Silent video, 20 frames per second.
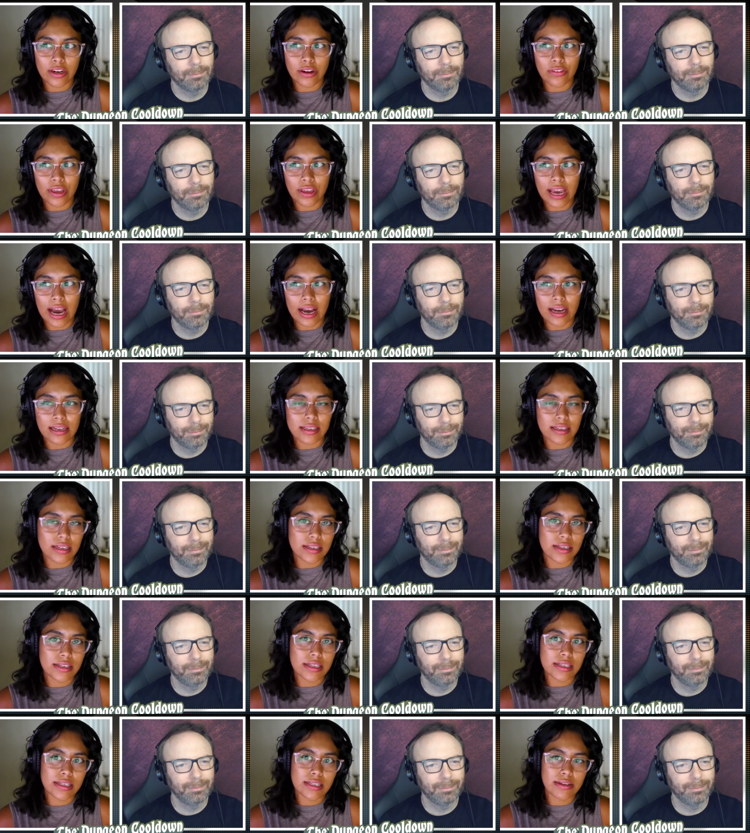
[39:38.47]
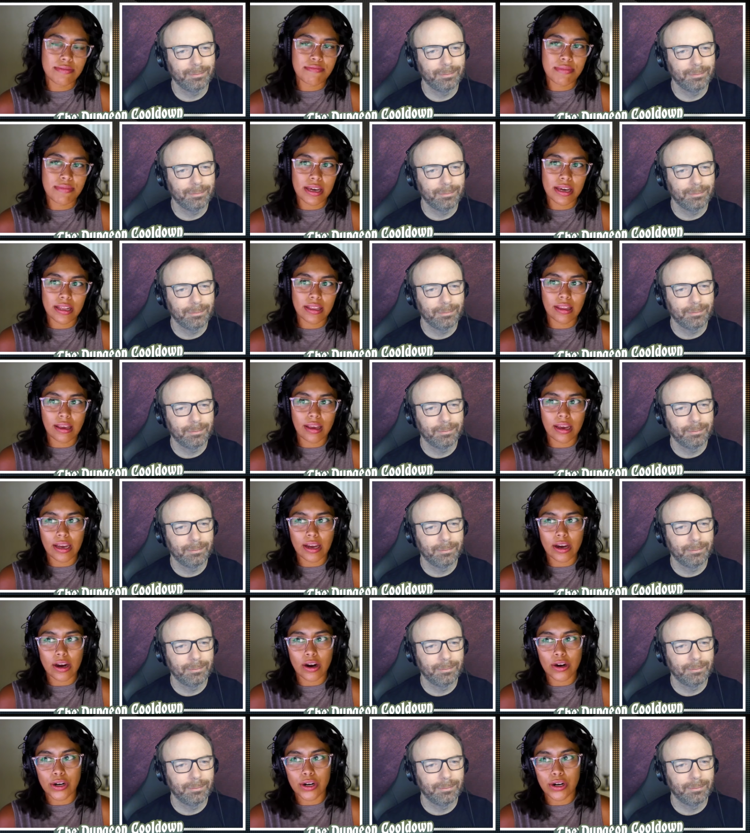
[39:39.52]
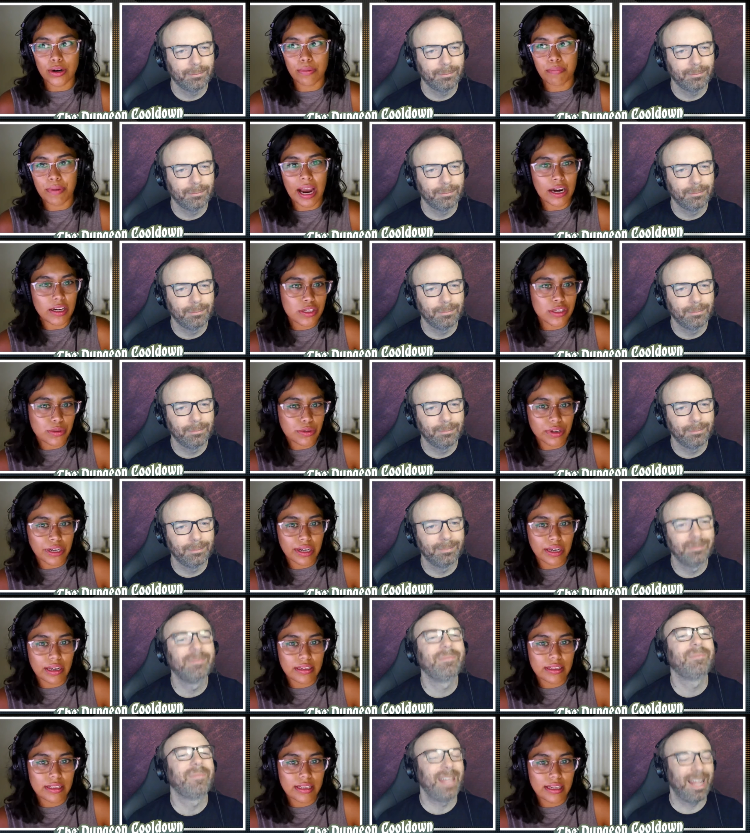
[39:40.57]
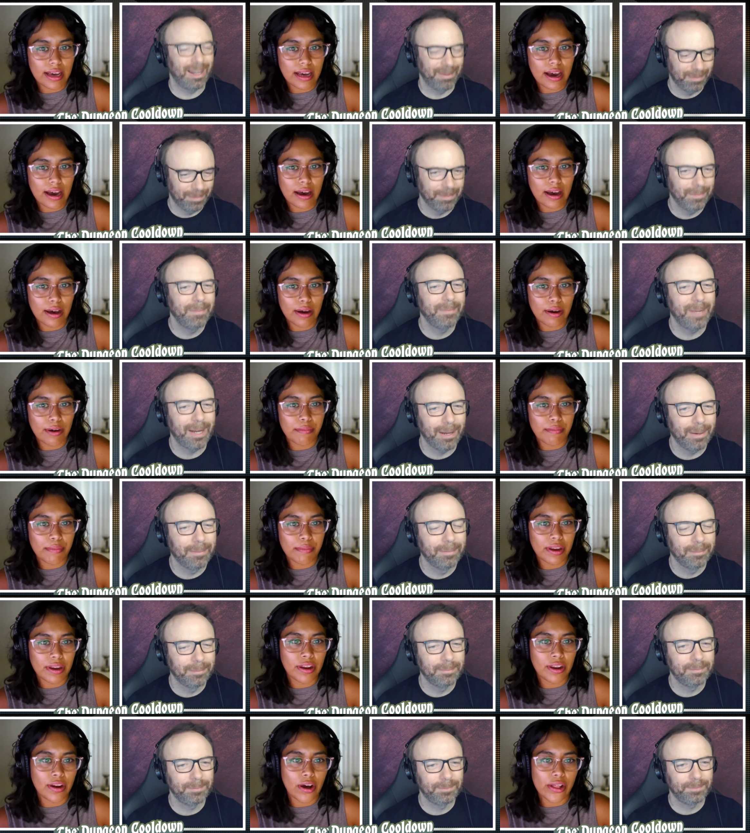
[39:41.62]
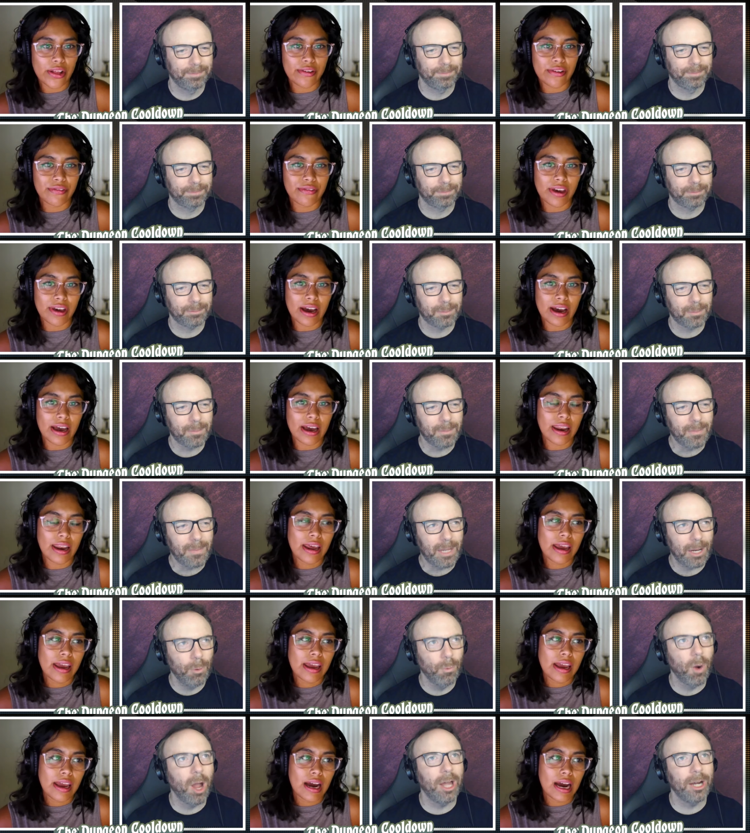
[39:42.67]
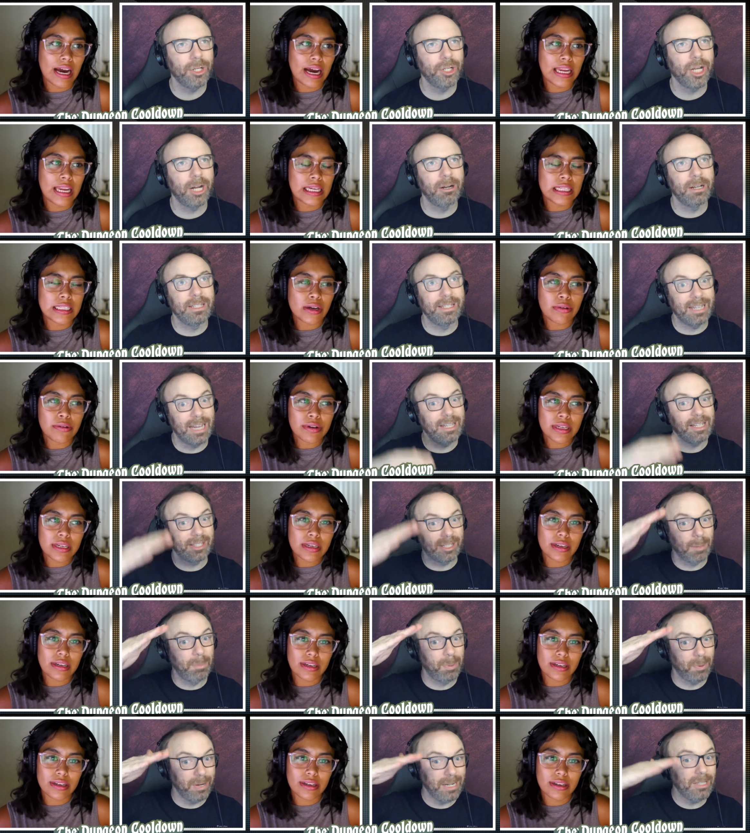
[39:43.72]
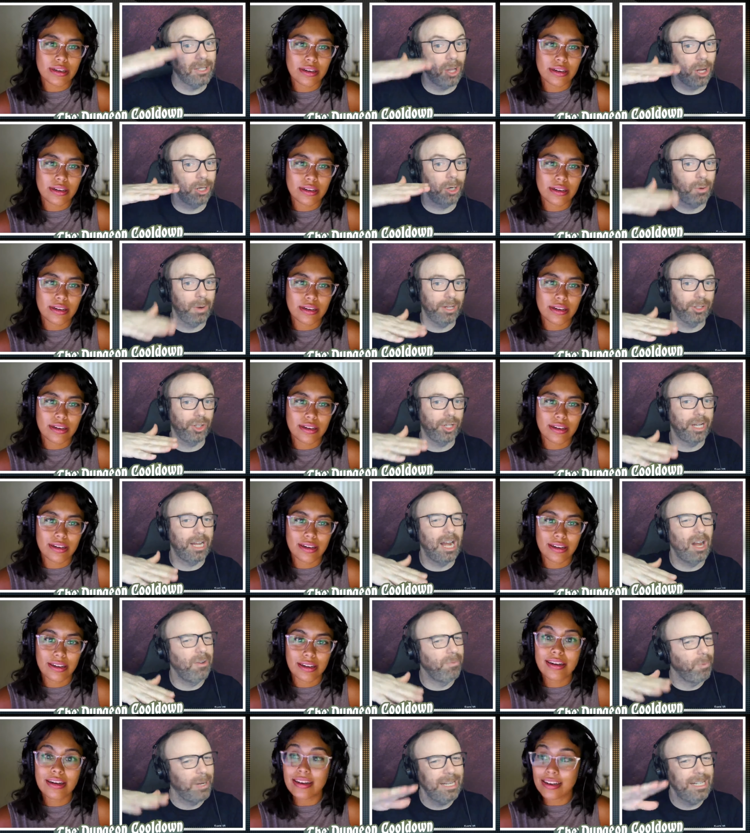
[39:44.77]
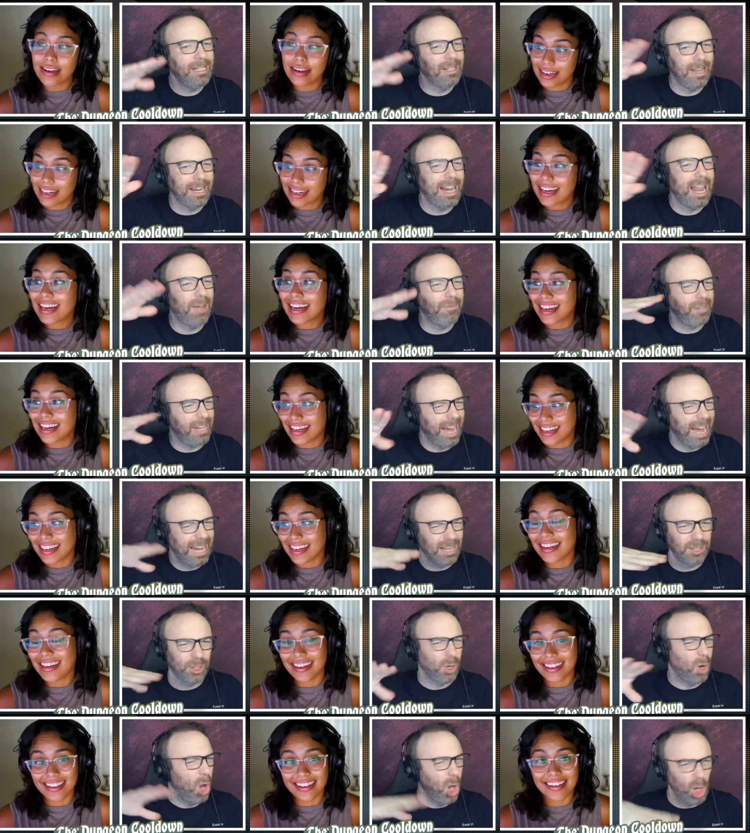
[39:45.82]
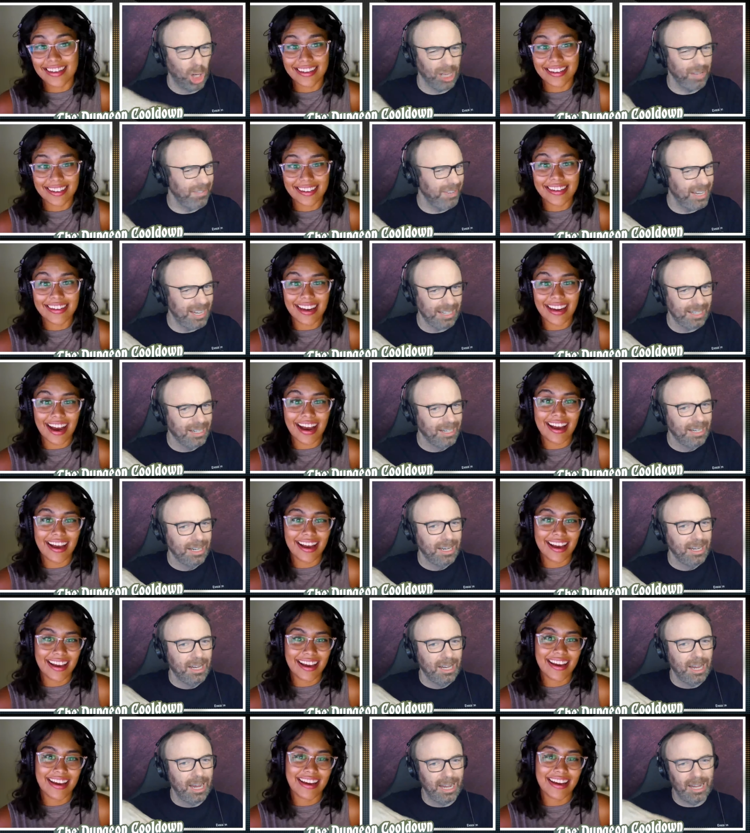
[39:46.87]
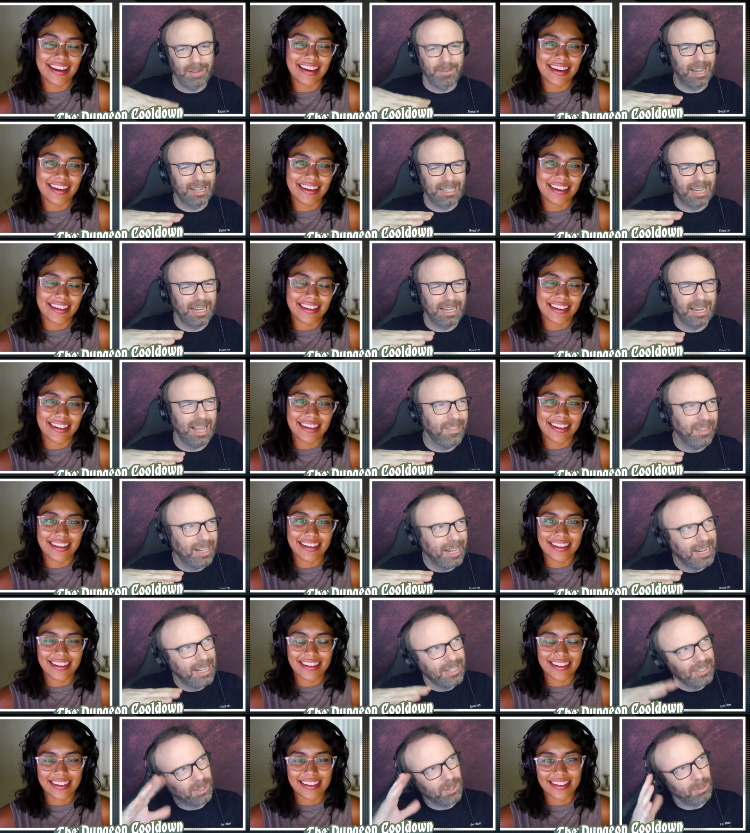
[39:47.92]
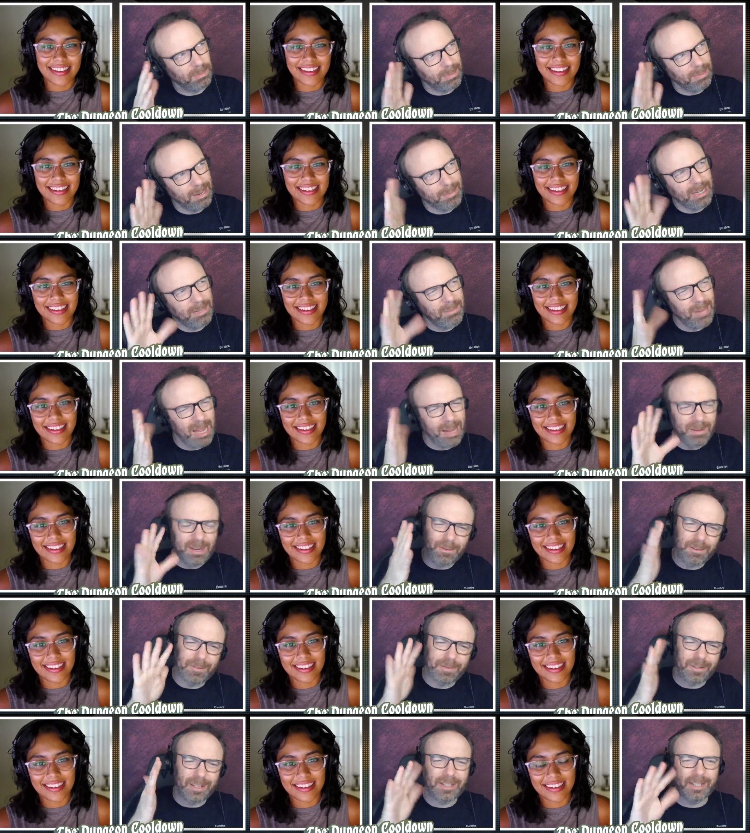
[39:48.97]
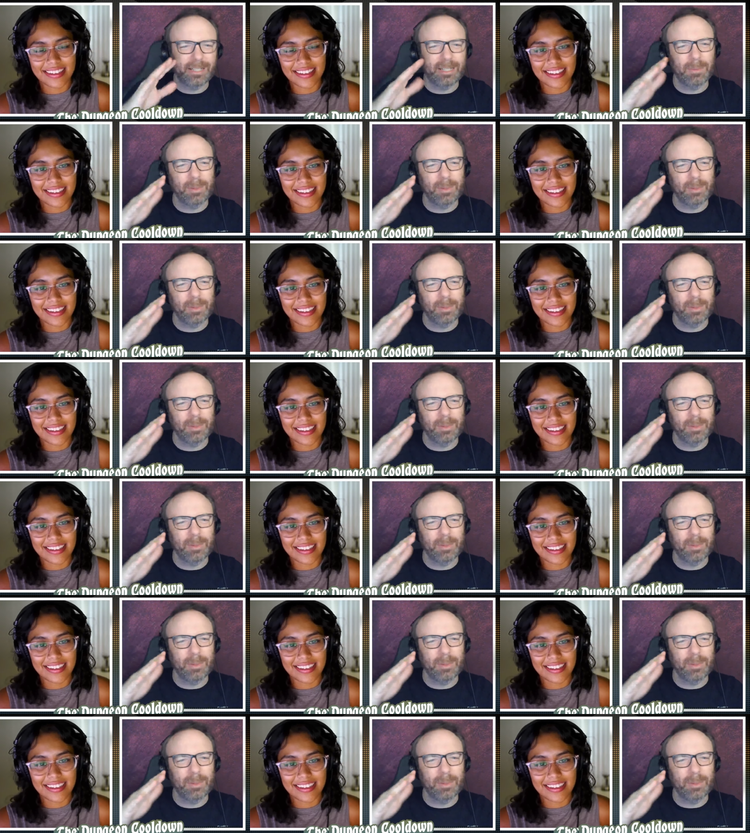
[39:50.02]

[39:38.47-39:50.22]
Speaker 1: know they asked us to submit like our backstory yeah. to them and, and all of that ron and jarred and sent always... us a
Speaker 2: pretty long questionnaire we didn't like have to answer all of it yeah in fact i, I think i answered maybe maybe 50 60